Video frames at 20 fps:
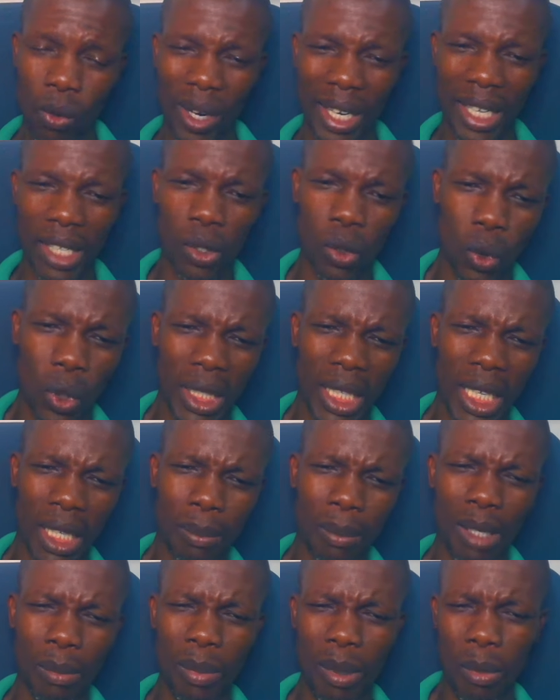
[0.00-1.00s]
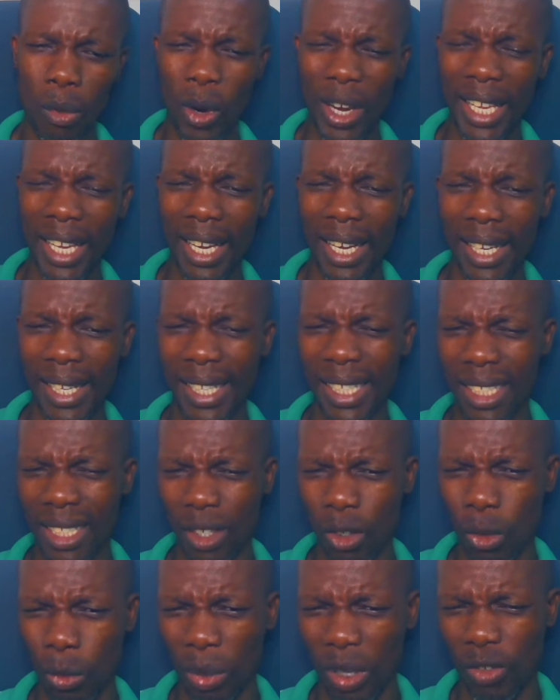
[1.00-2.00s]
what is good that might be working against
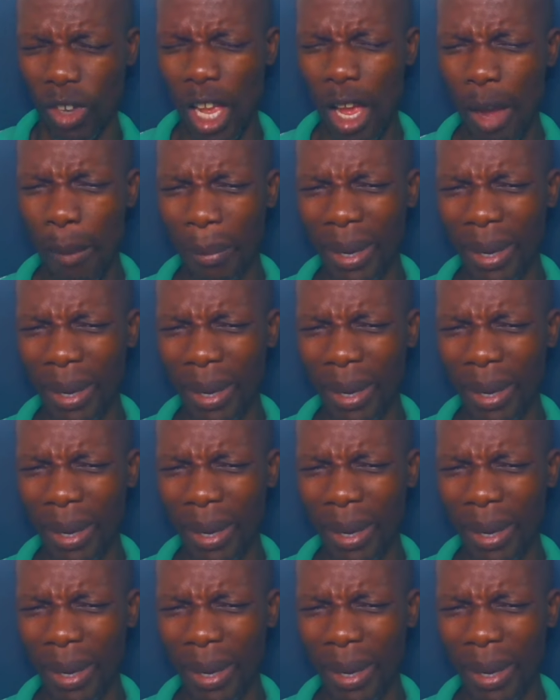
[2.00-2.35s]
ZANU-PF,